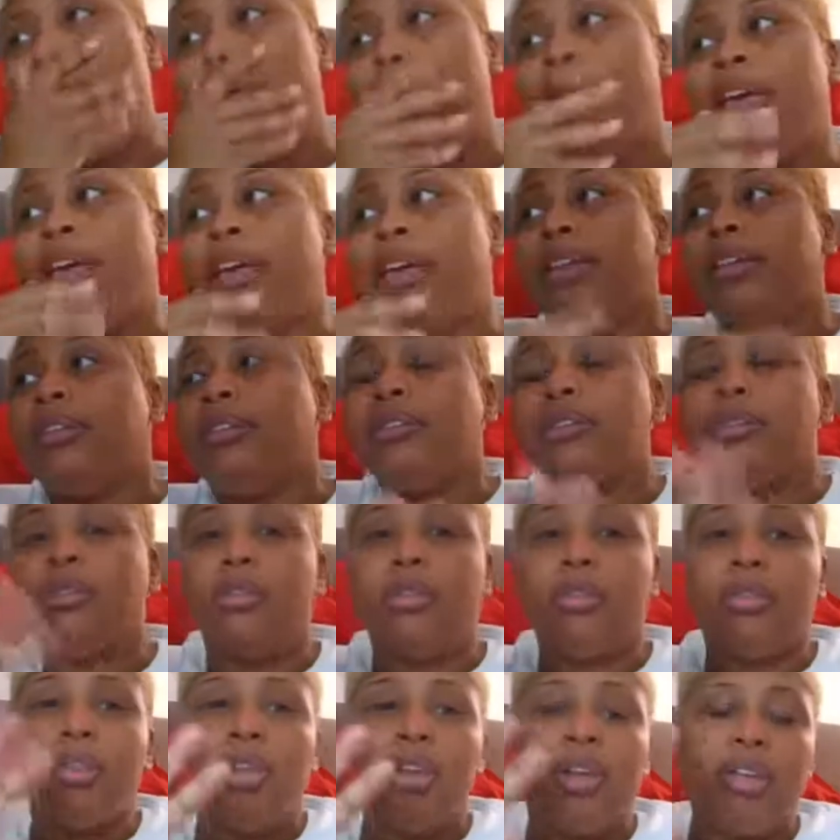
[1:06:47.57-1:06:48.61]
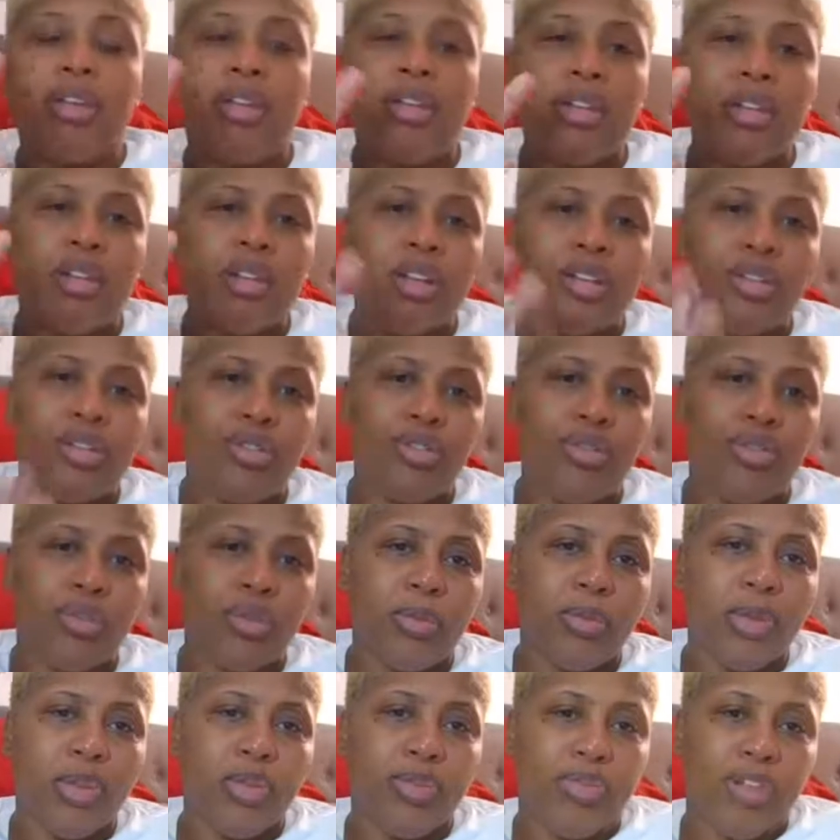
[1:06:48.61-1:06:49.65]
a man alienate you
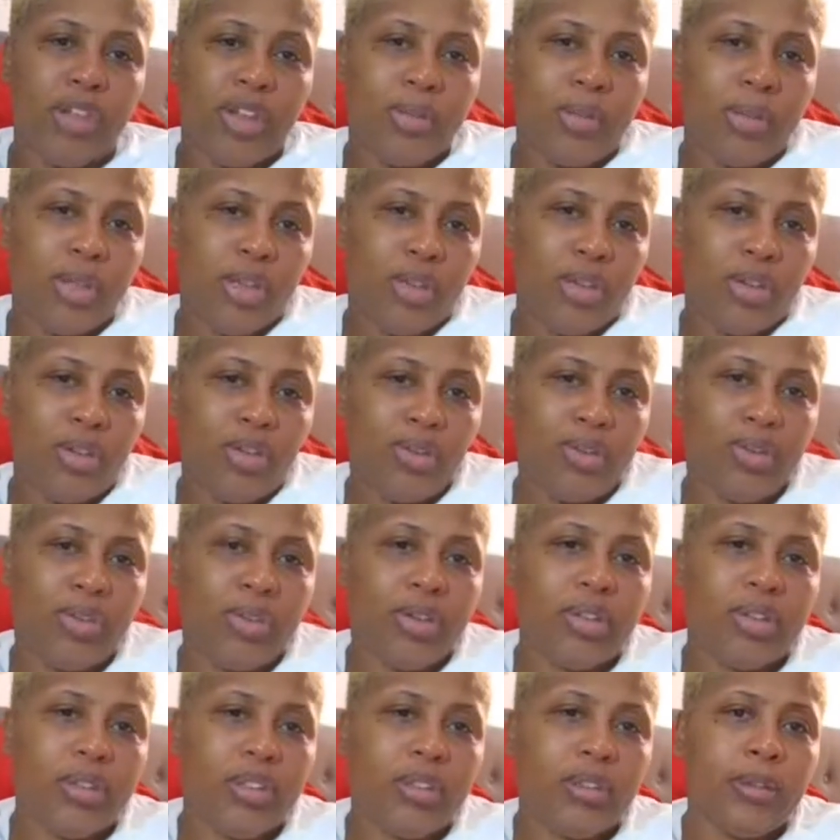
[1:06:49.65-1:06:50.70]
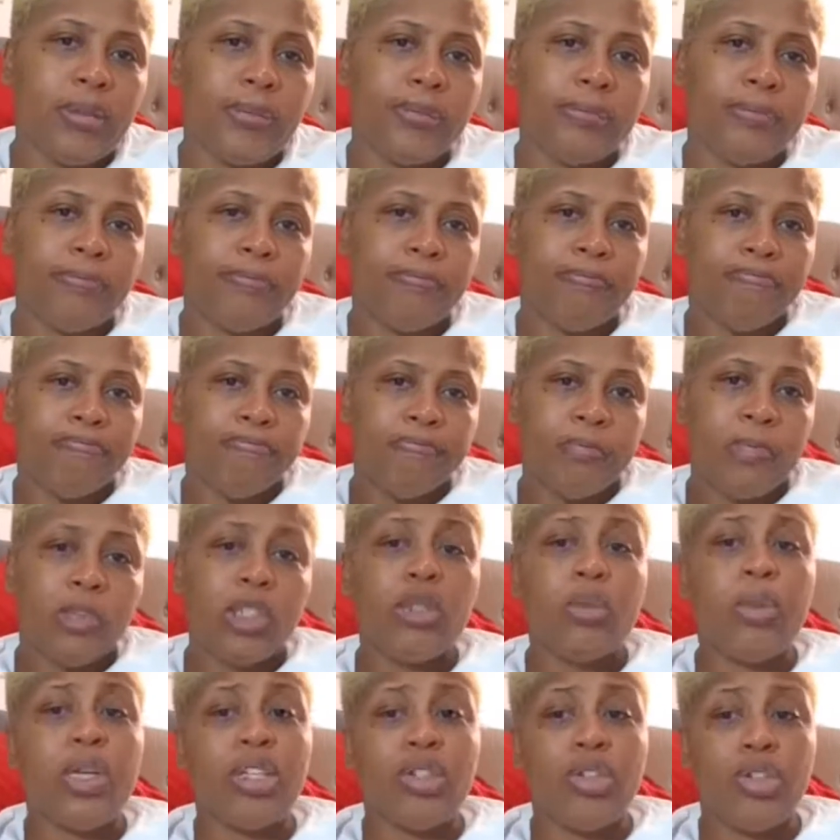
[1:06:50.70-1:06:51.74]
from your family and your friends,
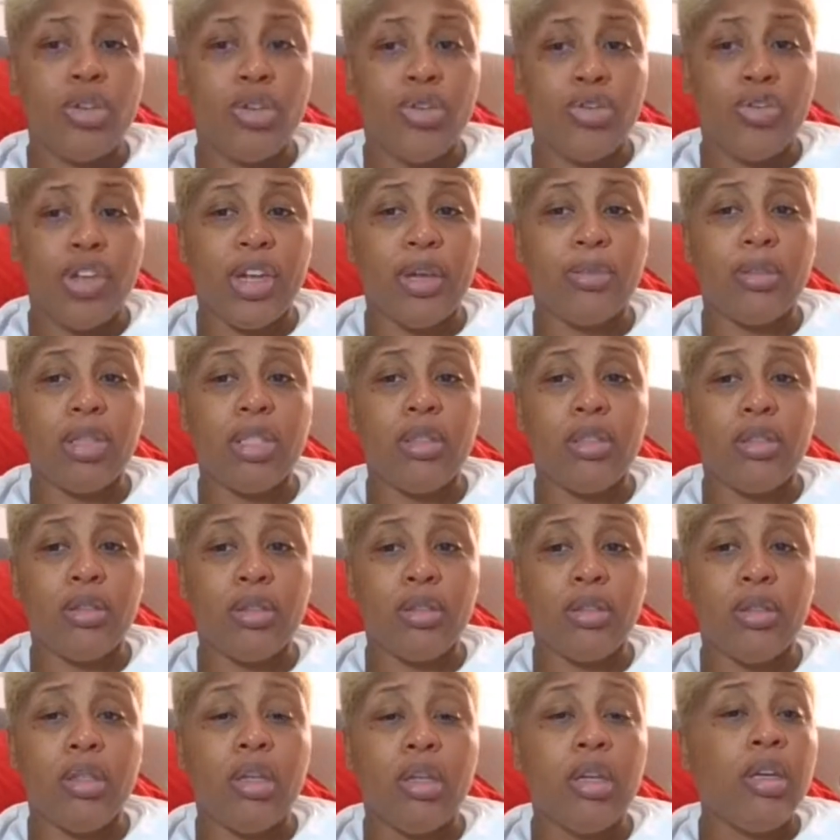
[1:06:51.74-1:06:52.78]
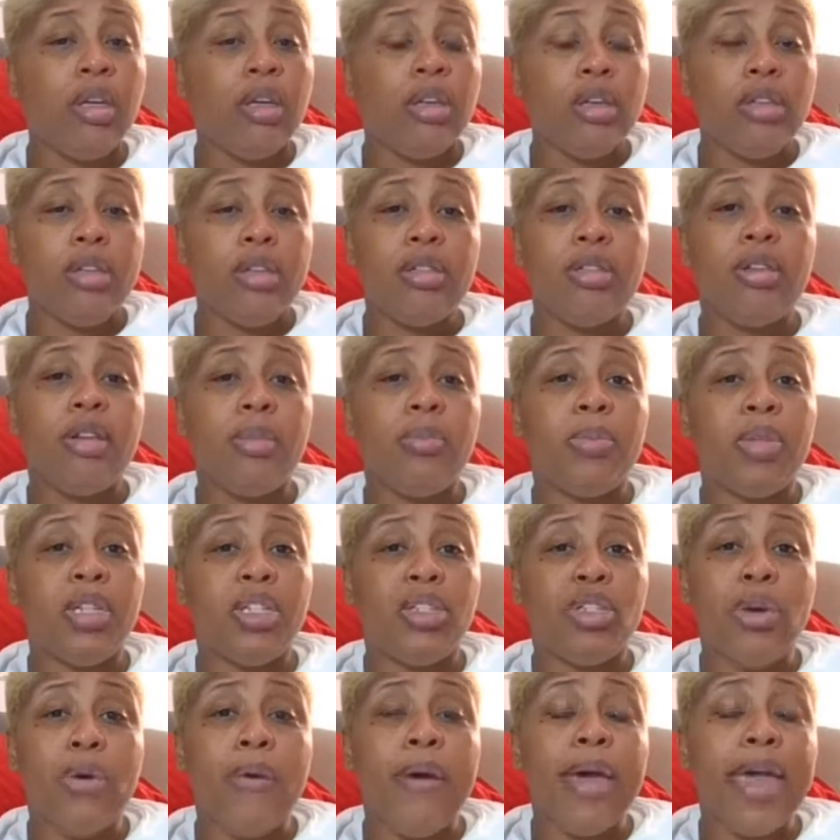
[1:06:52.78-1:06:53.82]
especially your family. He's going to
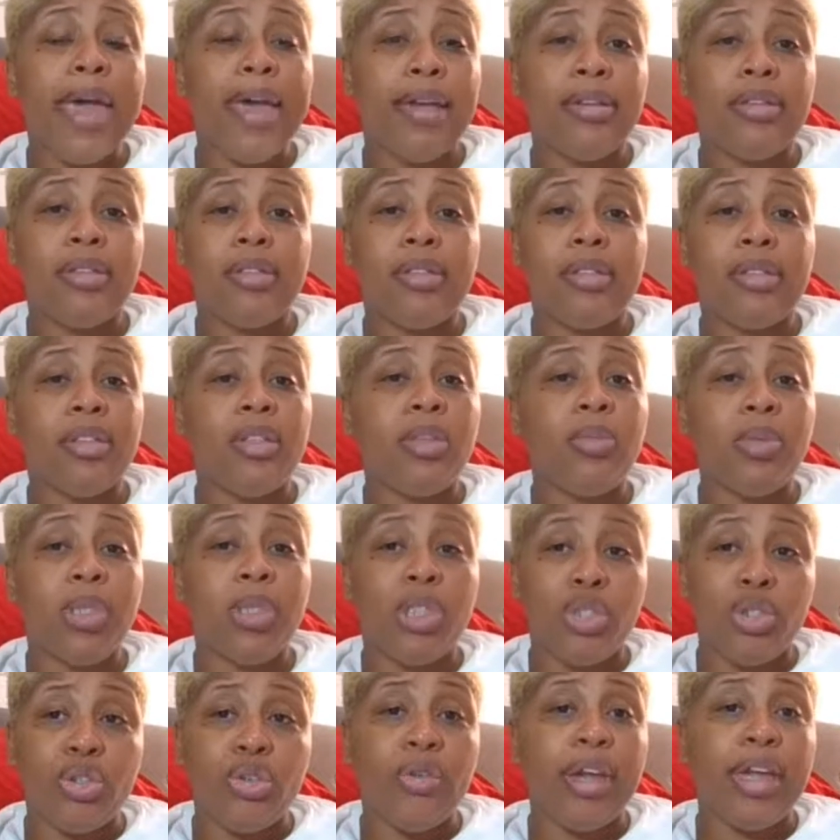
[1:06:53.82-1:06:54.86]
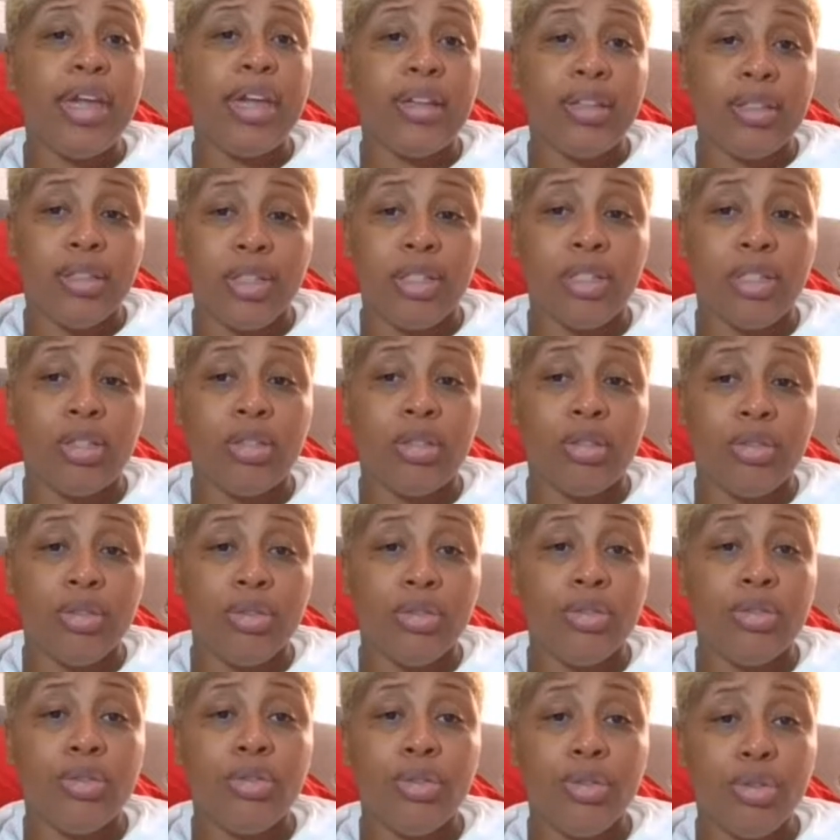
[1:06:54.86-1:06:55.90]
beat your ass till he beats your ass till
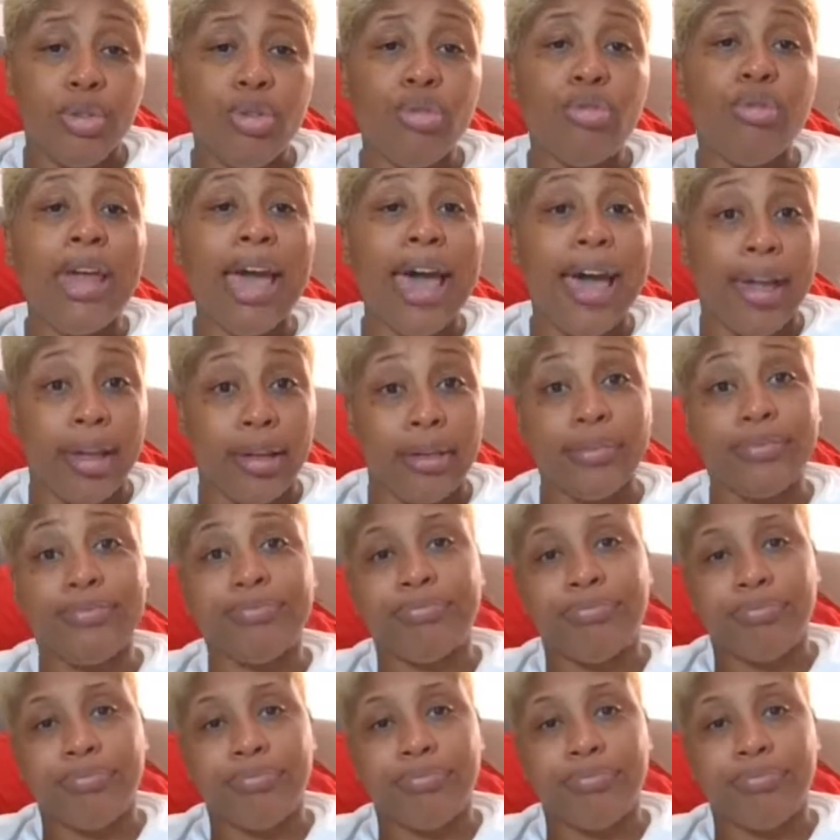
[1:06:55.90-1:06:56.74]
you die.